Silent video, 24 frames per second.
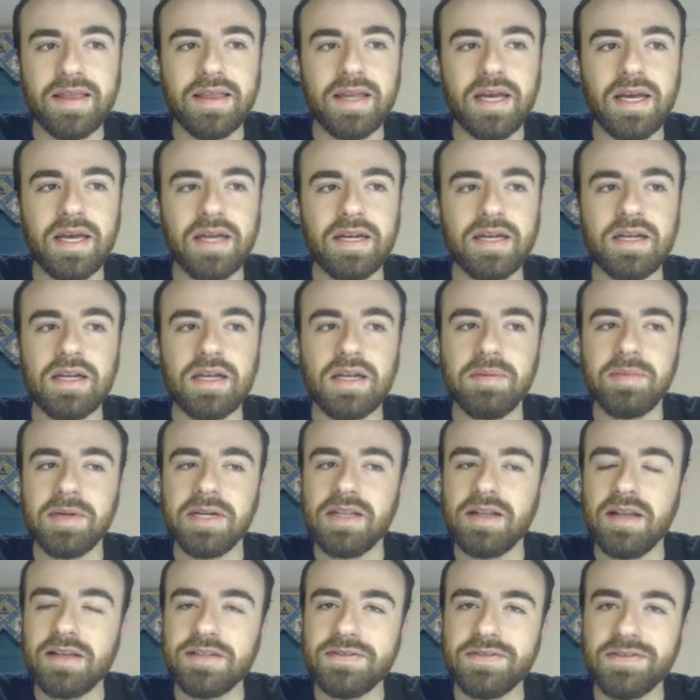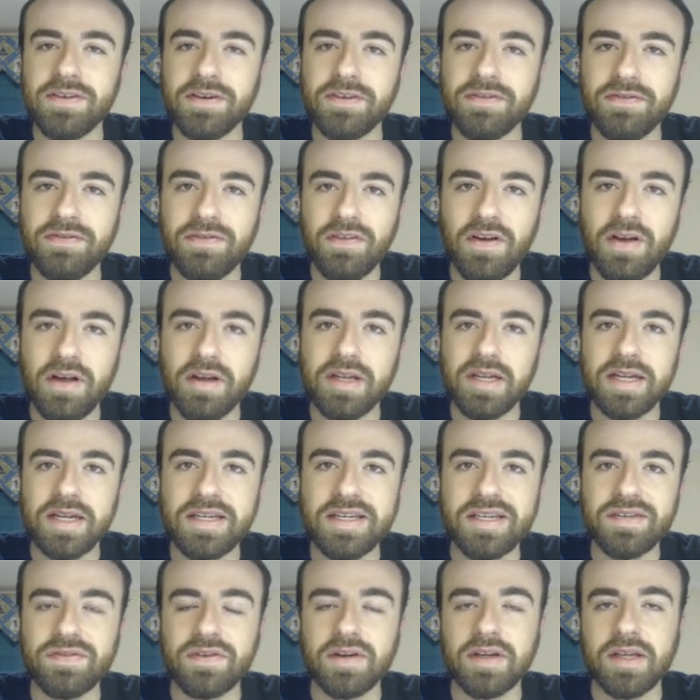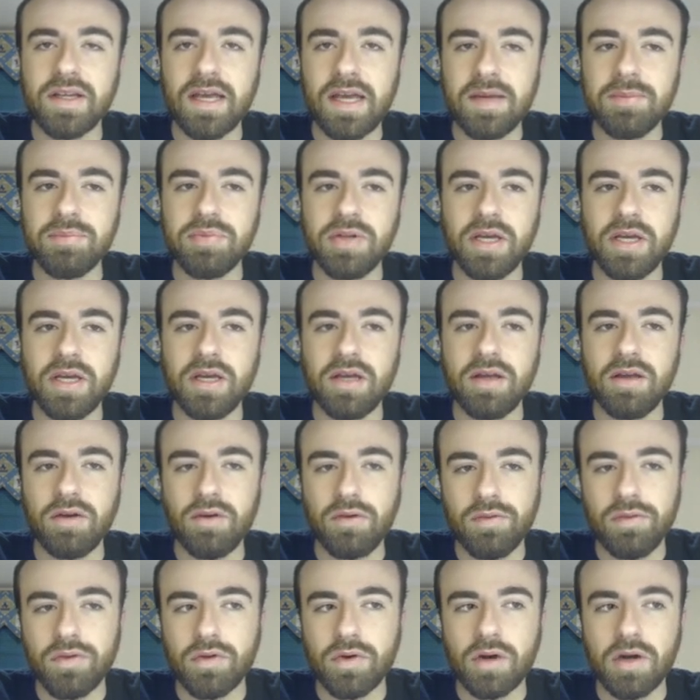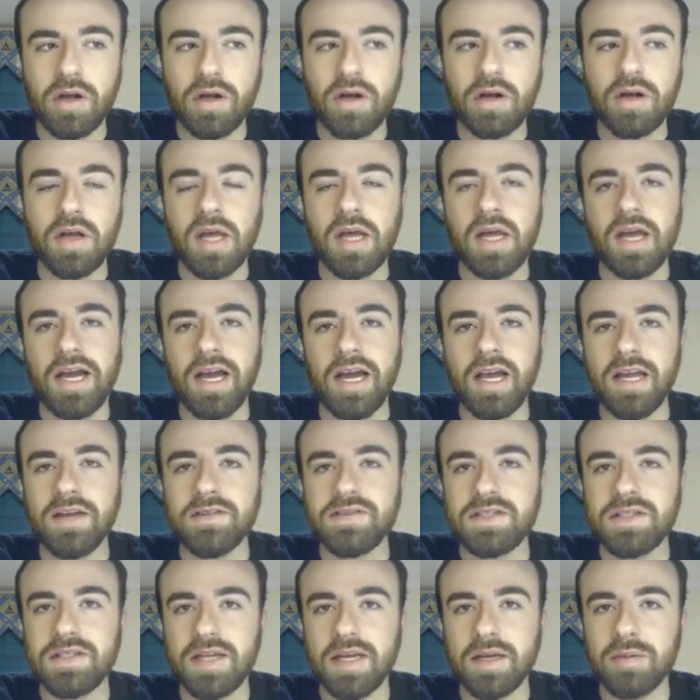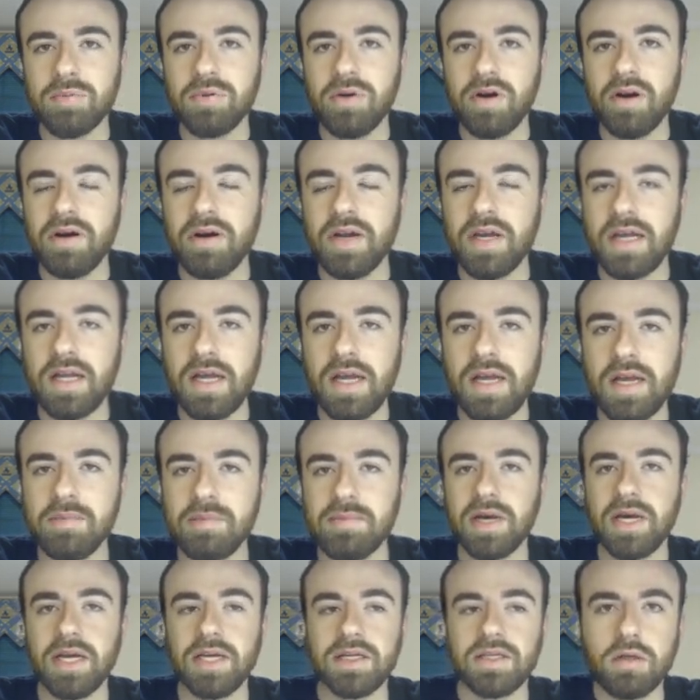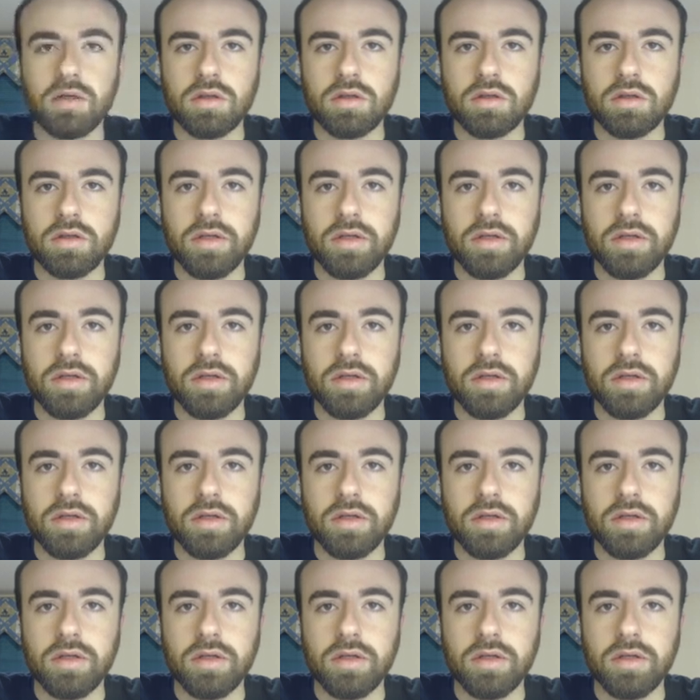that. Um, it allows for fun and different gameplay. Overall, I give Snake Prairie an A minus.